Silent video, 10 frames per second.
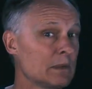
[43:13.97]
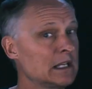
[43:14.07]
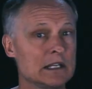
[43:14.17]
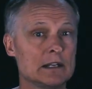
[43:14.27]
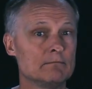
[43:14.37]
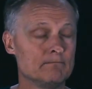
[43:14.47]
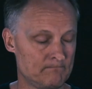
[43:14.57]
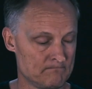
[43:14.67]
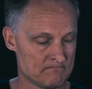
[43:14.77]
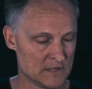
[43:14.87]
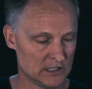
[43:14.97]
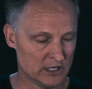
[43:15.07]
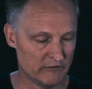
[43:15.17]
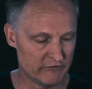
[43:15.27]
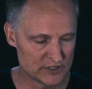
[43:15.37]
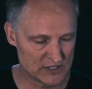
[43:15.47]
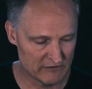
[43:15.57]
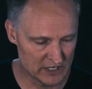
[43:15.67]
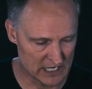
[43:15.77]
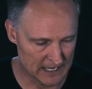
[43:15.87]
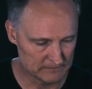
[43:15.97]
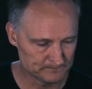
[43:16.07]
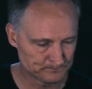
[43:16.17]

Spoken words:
But it didn't. Look in verse 7 and 8.